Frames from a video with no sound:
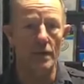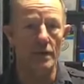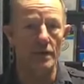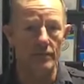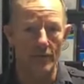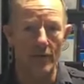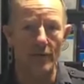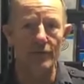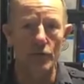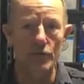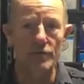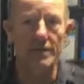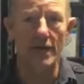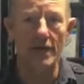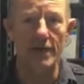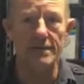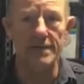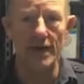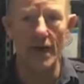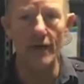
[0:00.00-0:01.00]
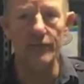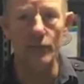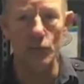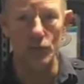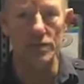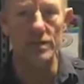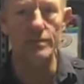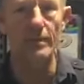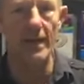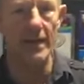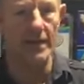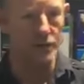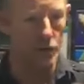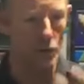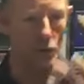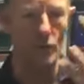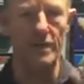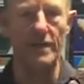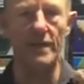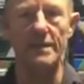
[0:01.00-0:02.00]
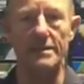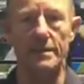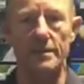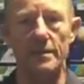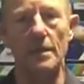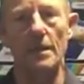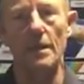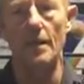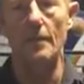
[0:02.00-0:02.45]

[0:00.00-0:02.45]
and a few seconds afterward to make sure he doesn't